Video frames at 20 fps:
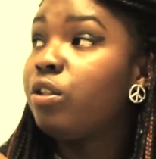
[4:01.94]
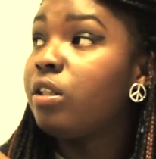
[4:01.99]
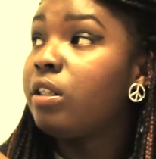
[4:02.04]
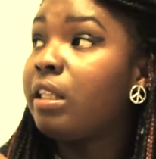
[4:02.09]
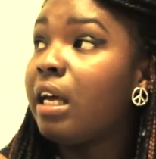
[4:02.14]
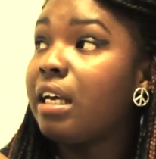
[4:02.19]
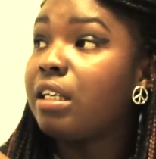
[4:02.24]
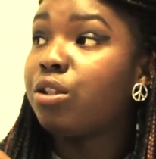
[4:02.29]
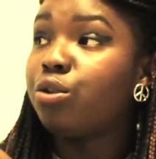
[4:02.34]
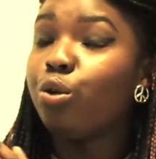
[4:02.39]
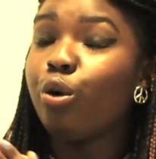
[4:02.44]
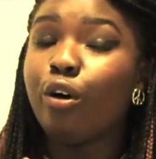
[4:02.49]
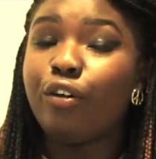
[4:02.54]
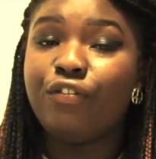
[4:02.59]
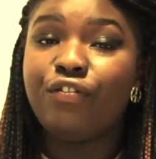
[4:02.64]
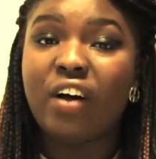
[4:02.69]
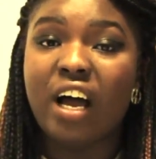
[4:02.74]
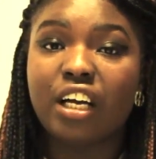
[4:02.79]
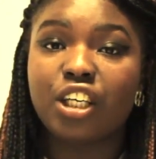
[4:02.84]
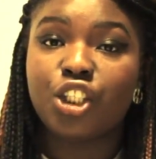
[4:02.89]
that's sort
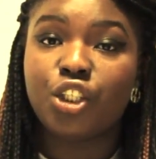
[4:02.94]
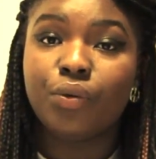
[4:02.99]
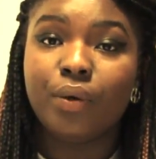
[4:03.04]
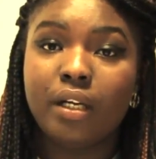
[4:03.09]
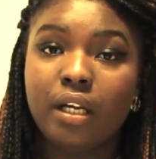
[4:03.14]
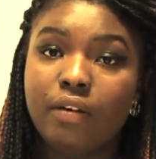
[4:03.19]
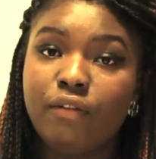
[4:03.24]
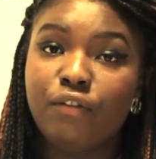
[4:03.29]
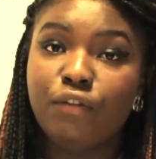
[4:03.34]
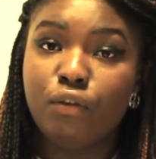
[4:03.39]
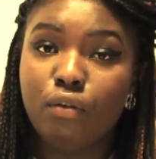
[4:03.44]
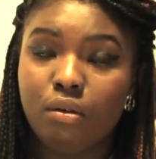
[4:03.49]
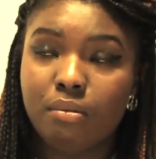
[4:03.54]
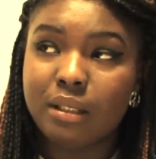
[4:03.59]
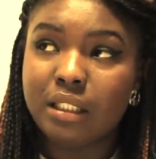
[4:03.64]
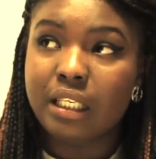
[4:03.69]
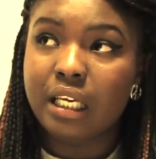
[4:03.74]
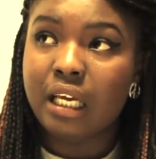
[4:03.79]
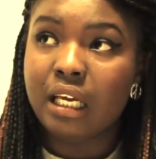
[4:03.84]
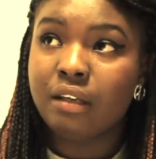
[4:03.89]
of factual and
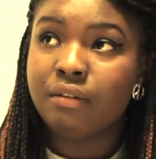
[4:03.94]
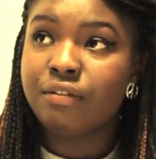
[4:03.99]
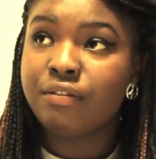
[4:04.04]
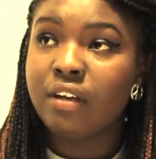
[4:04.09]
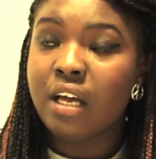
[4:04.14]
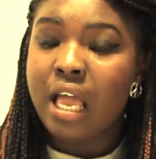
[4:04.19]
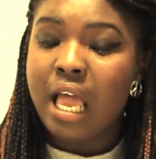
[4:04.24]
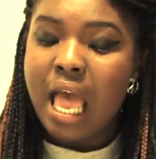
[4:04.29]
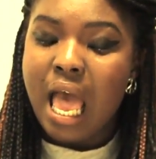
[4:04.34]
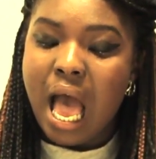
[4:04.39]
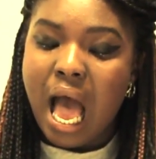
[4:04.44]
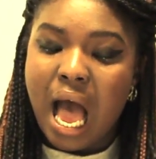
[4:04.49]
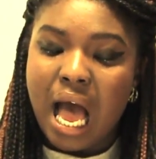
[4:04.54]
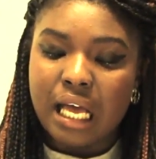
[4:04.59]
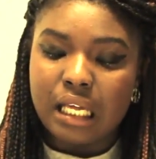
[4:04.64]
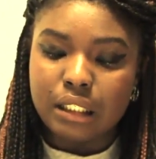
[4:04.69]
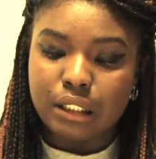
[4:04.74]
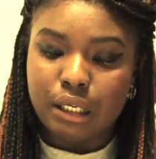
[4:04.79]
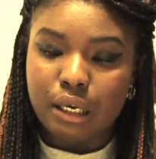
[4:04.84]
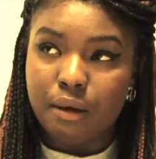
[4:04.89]
informative,
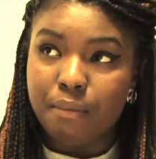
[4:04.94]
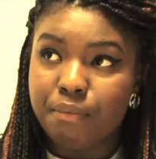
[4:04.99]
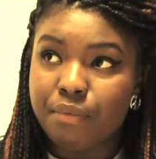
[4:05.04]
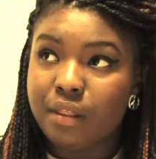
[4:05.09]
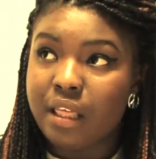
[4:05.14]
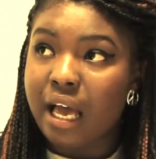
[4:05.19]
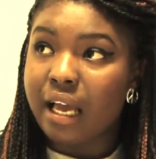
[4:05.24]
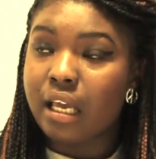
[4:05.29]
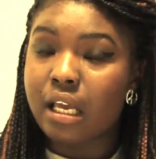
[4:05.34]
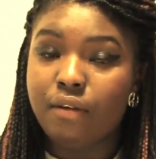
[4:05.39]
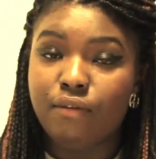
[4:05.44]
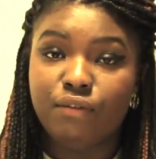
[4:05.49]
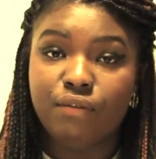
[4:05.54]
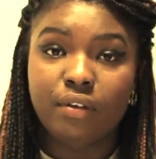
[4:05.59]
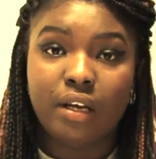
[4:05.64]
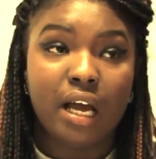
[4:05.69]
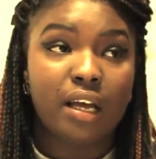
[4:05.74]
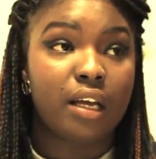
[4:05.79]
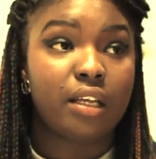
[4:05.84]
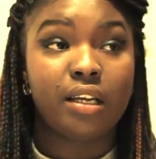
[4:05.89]
and that
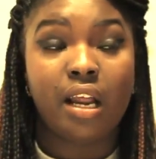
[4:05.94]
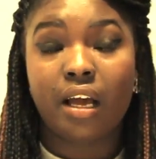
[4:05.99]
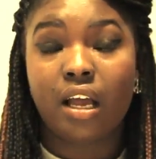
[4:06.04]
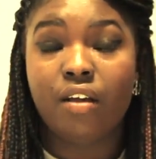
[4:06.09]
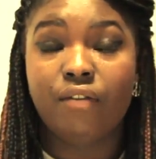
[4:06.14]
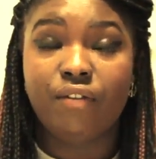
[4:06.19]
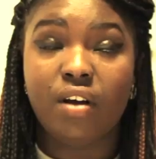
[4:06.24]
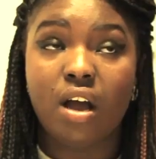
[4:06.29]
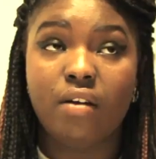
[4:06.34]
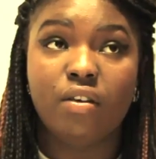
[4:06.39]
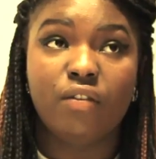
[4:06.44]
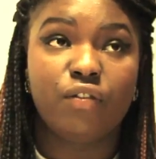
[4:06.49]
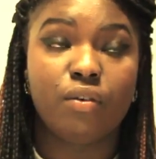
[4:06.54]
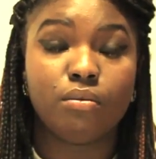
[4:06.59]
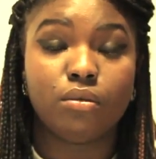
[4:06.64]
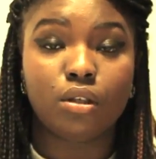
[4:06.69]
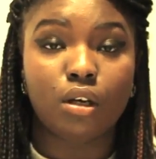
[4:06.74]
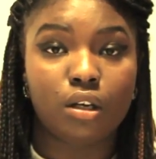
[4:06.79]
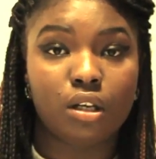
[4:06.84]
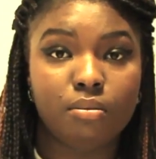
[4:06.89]
can vary
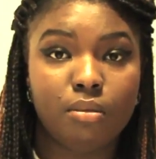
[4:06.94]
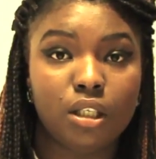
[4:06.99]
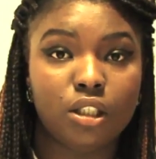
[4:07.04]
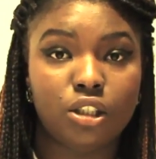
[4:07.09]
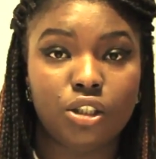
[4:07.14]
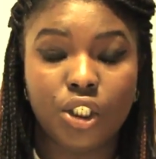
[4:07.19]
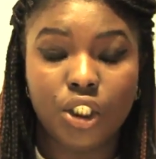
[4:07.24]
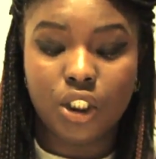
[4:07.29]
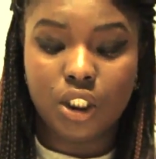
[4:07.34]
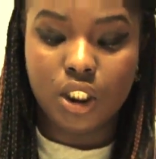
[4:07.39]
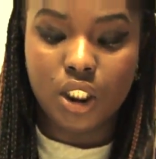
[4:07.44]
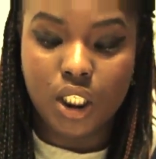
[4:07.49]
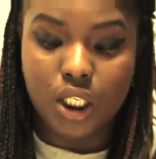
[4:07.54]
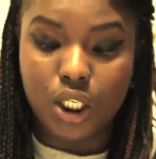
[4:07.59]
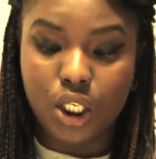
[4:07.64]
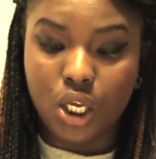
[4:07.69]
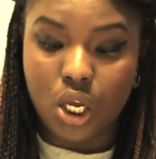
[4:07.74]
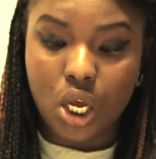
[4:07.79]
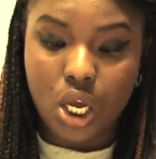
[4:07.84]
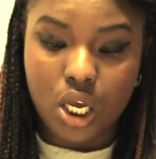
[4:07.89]
from documentaries to the
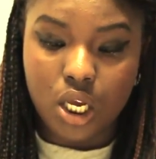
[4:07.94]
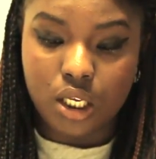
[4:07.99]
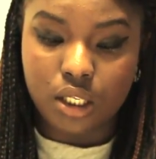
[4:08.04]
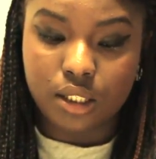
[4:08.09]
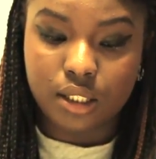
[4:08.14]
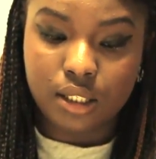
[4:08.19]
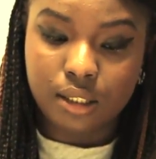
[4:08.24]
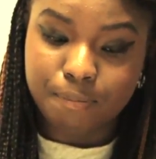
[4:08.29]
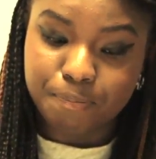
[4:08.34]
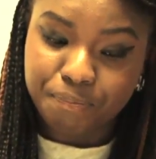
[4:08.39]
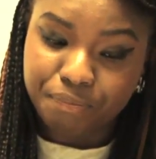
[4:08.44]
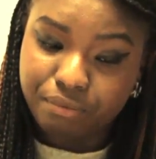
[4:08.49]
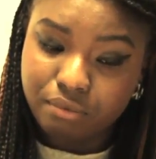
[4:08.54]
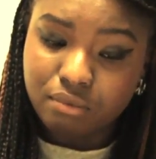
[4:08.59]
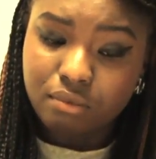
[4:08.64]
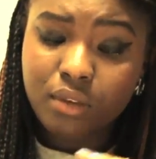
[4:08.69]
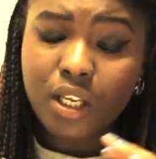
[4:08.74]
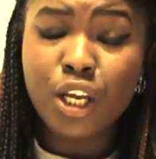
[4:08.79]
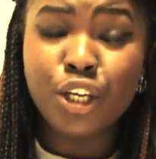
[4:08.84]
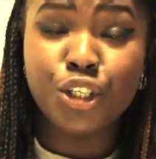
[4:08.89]
news,
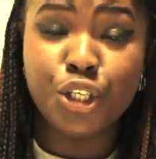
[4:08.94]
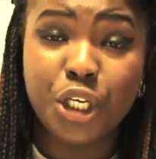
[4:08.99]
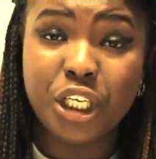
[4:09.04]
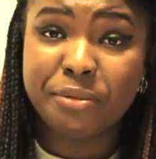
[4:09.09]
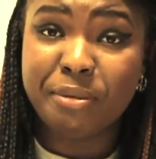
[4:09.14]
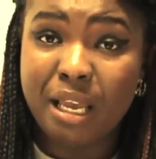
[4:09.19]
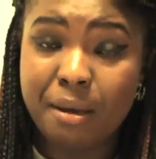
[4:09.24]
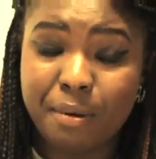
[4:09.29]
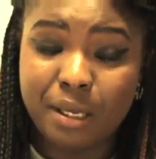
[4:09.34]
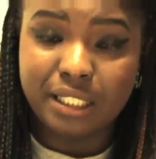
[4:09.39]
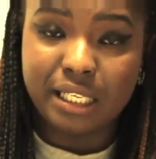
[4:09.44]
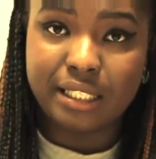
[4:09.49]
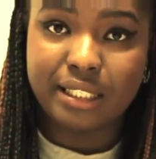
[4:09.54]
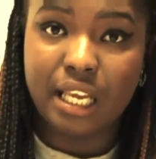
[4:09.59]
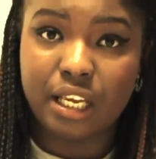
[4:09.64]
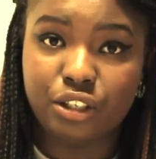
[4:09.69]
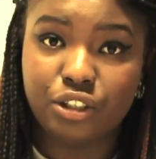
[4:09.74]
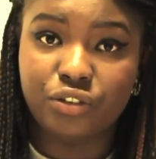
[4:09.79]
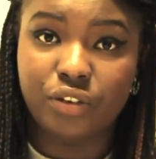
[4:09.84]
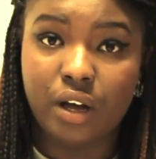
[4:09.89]
newspapers,
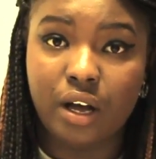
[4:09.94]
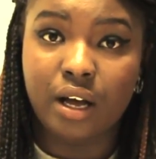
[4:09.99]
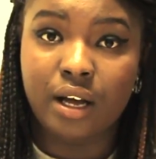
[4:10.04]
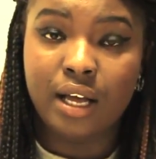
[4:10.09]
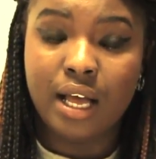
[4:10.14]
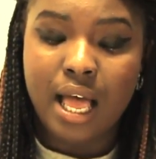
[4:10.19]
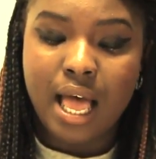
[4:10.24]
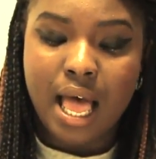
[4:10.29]
etc.